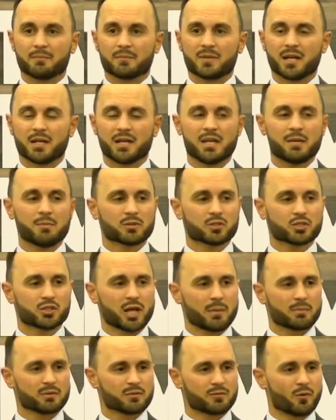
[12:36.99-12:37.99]
In Hebrews
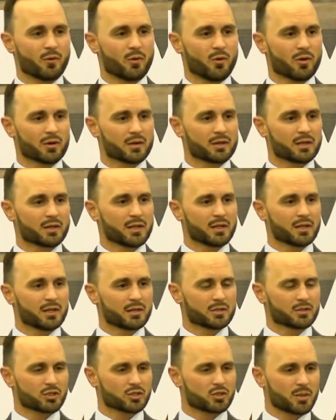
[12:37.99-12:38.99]
chapter 4,
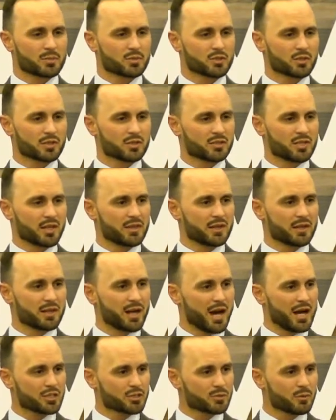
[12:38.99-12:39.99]
there's a scripture that said the
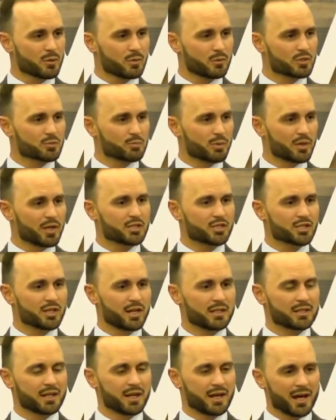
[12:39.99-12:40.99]
gospel was preached
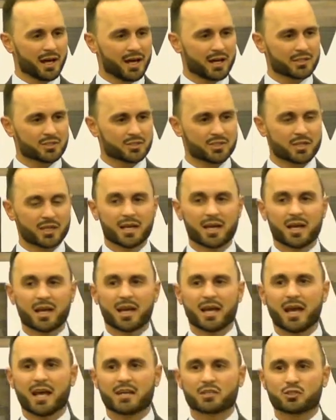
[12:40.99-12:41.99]
unto us
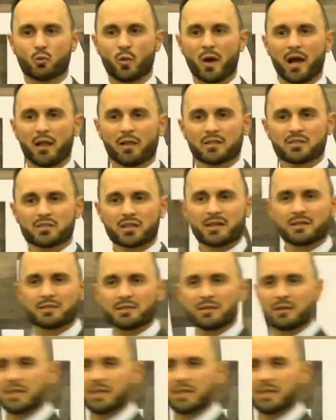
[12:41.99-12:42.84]
as well as unto